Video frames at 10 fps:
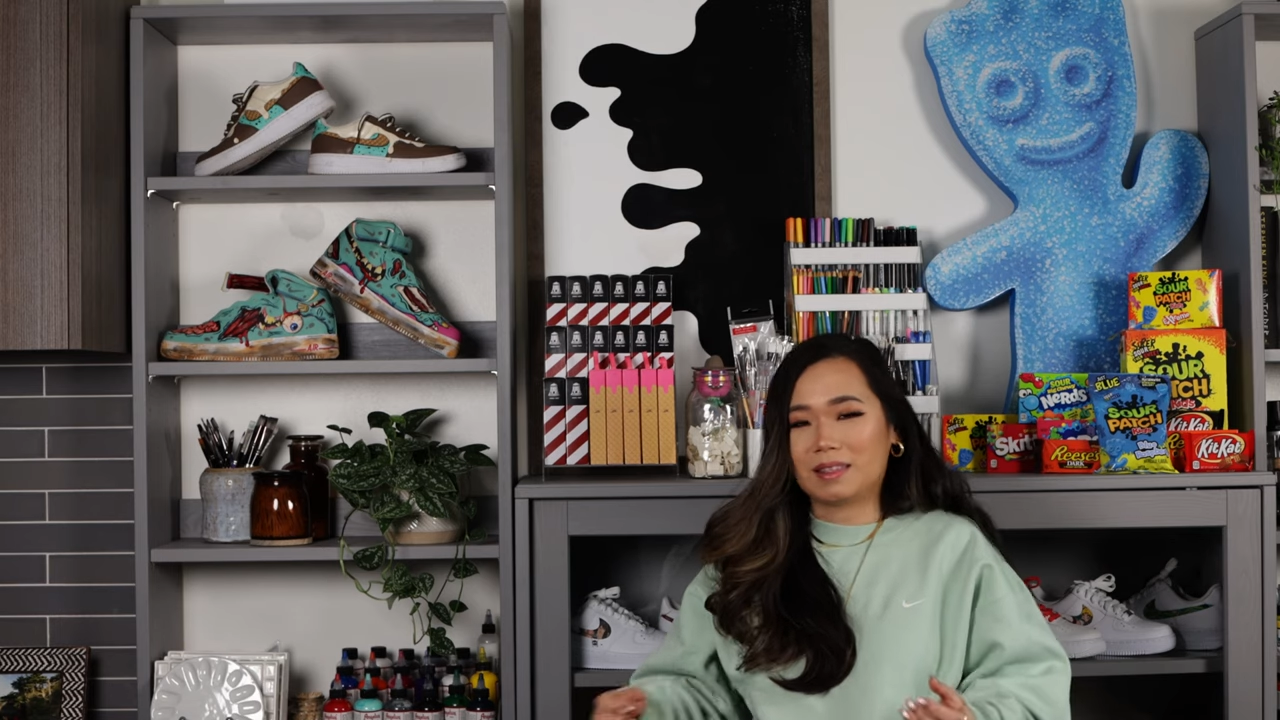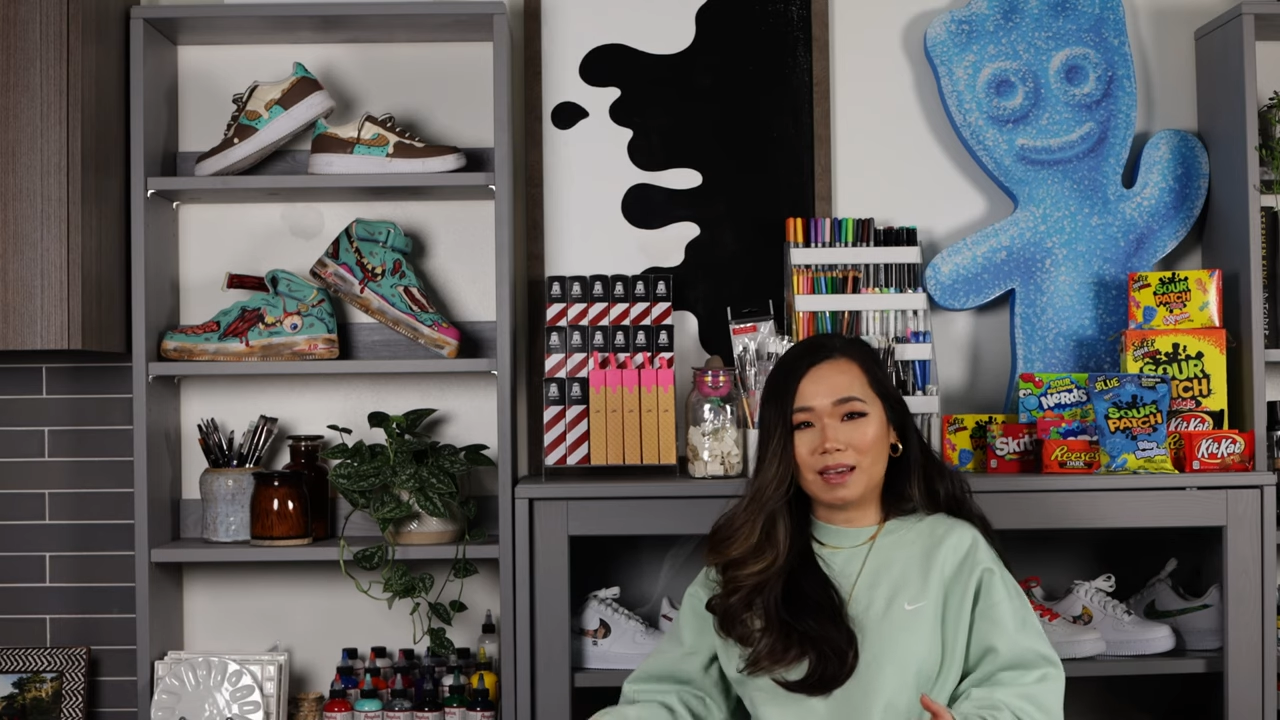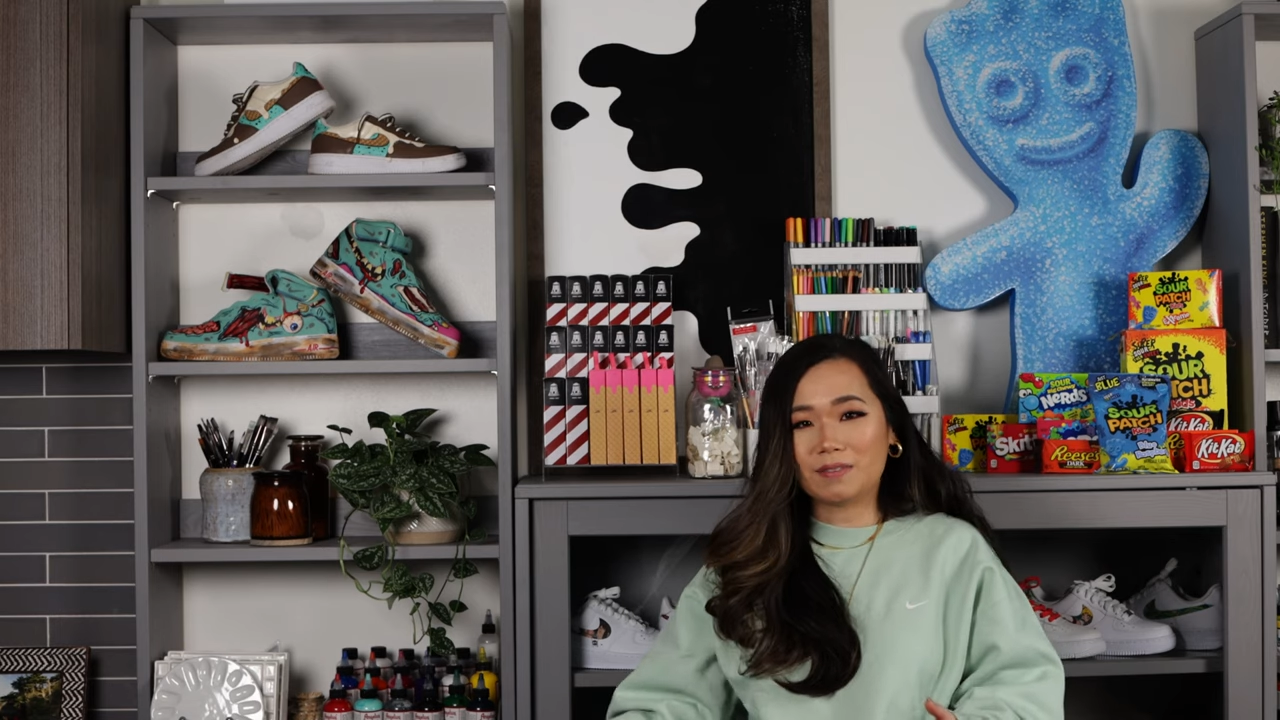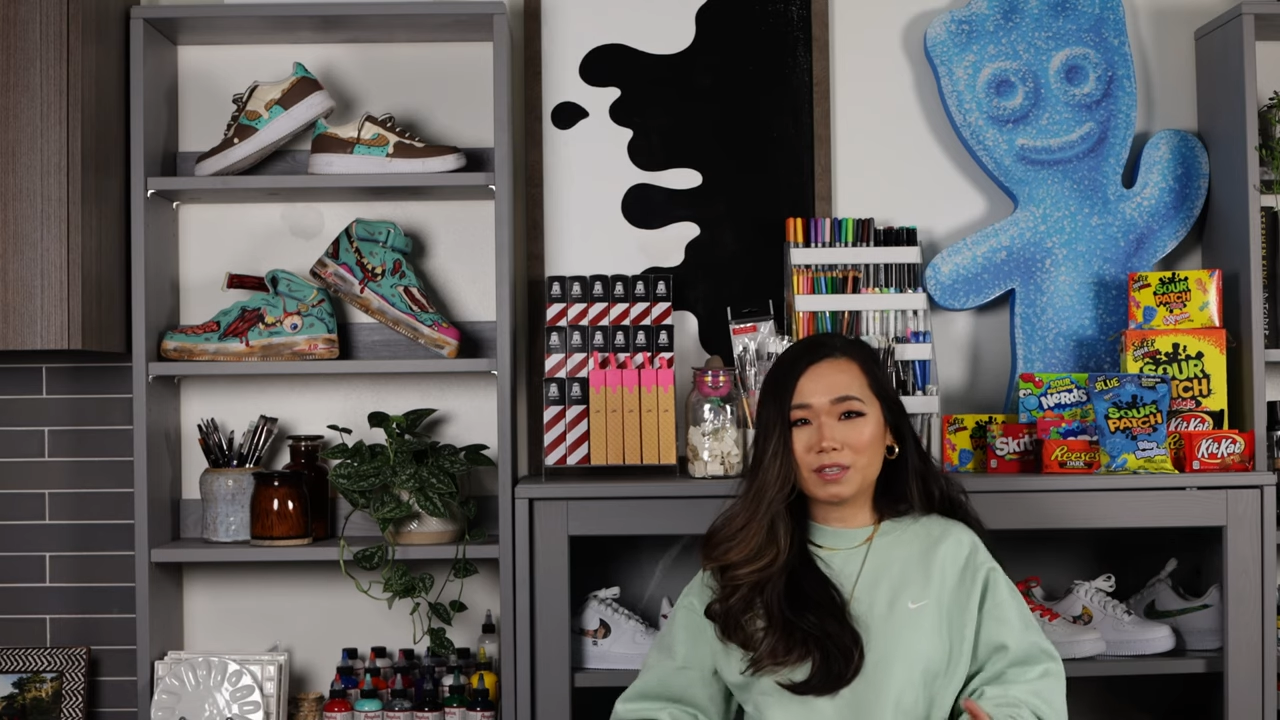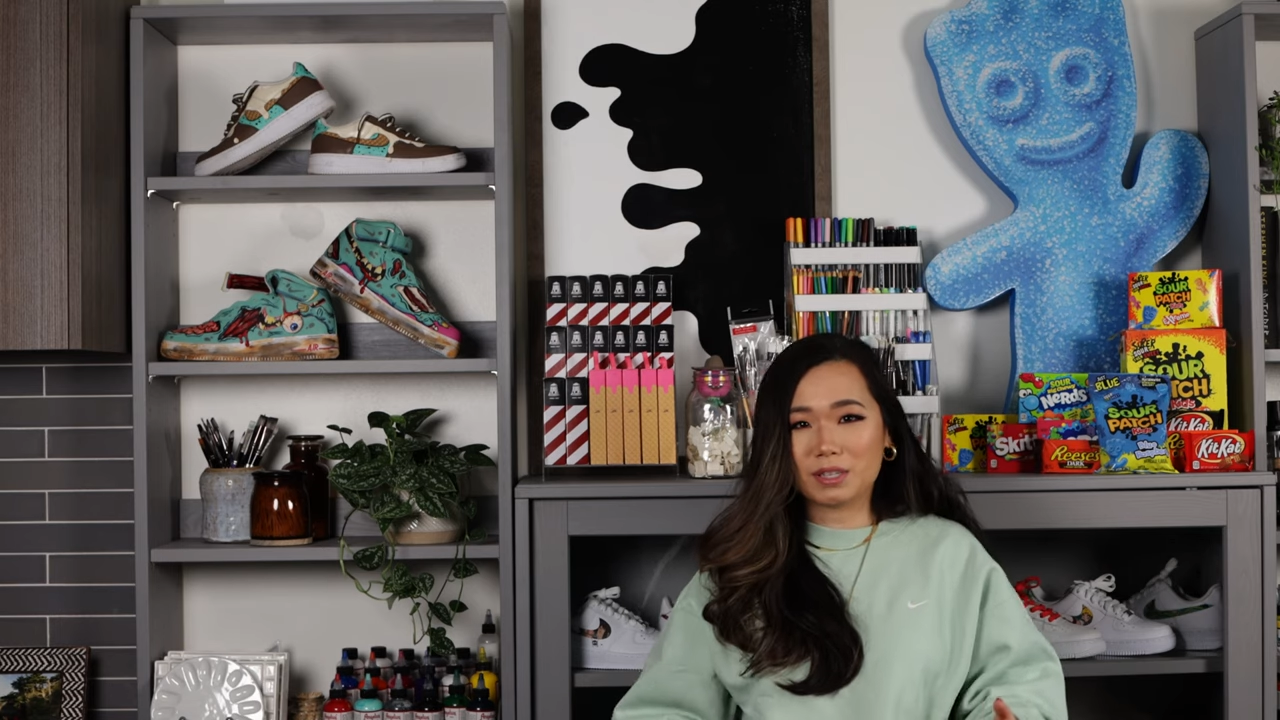
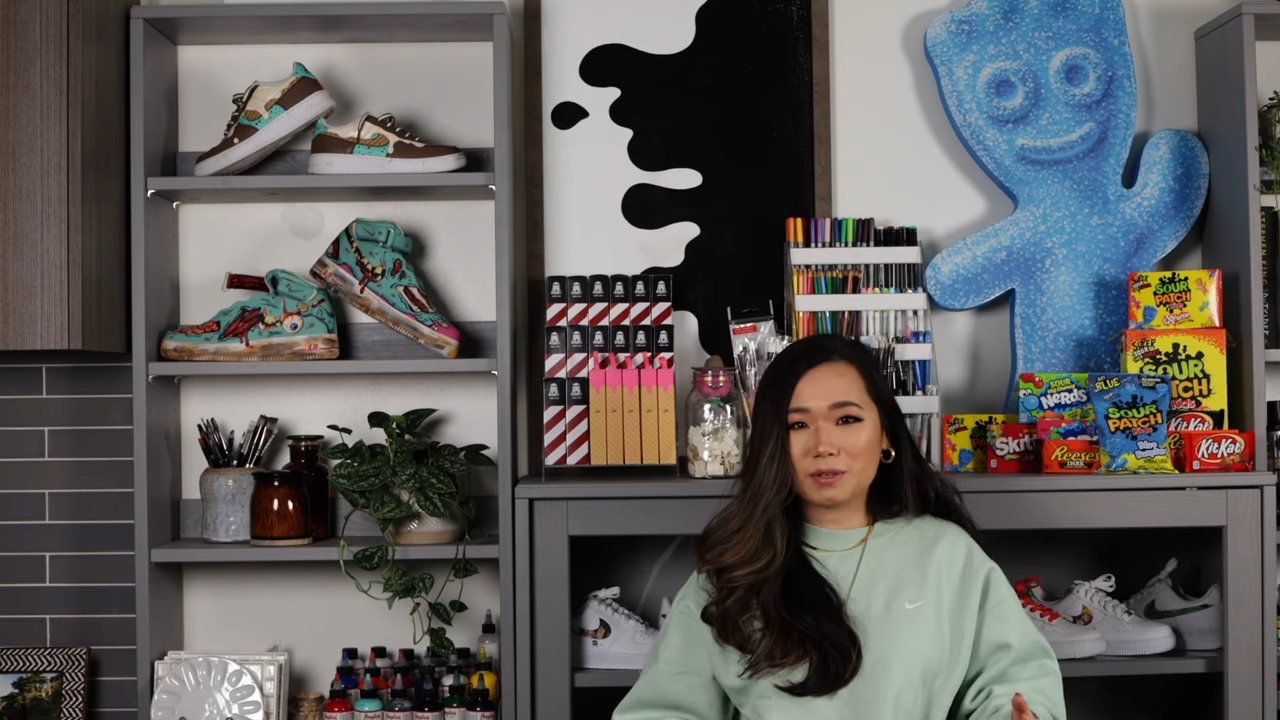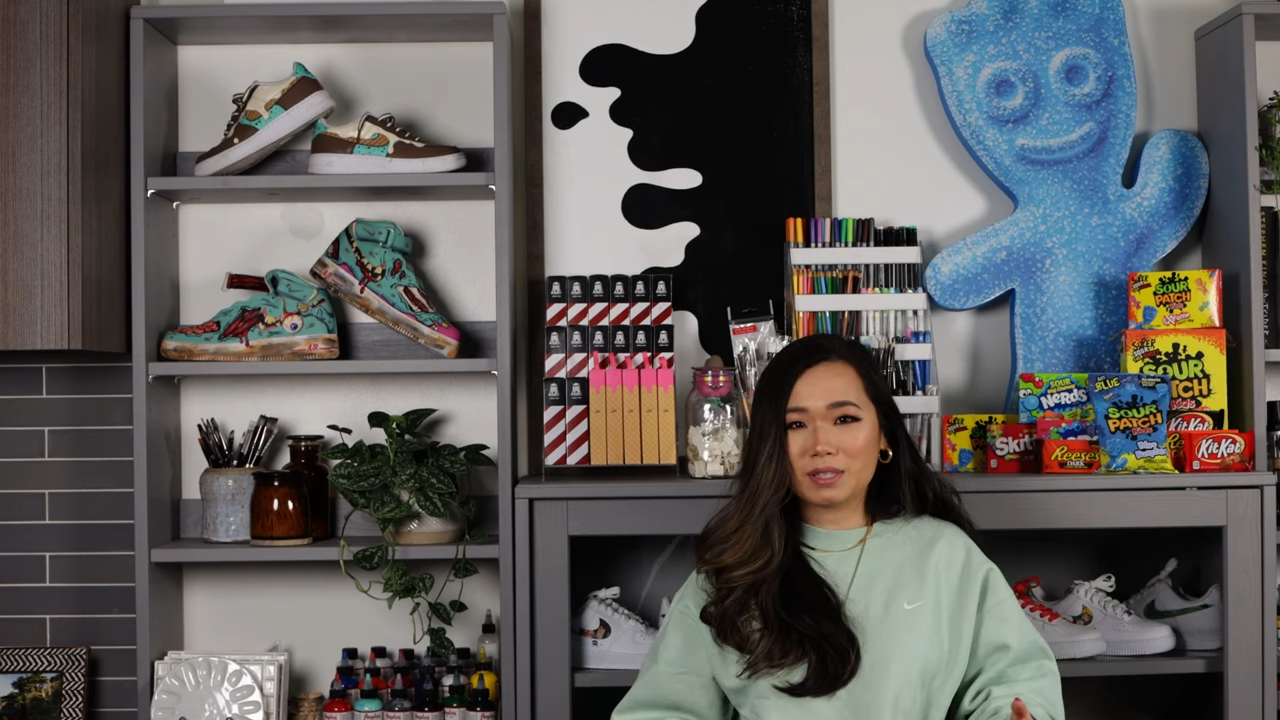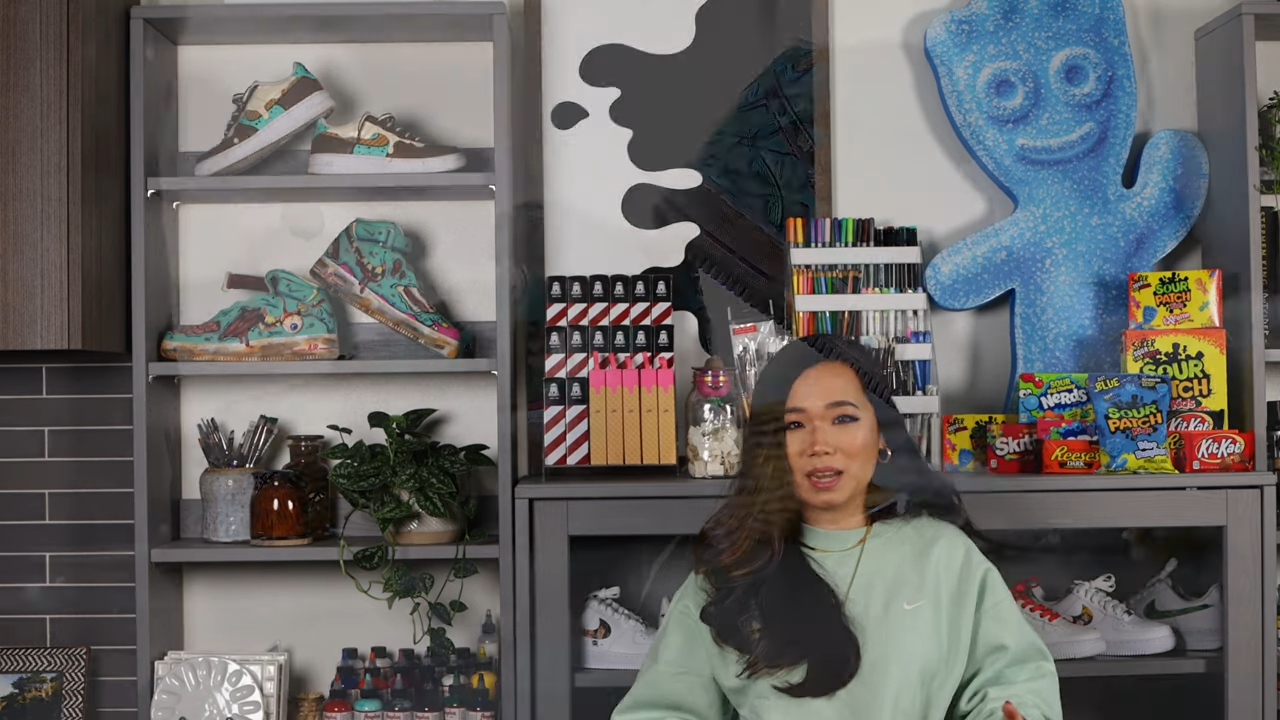left the shoes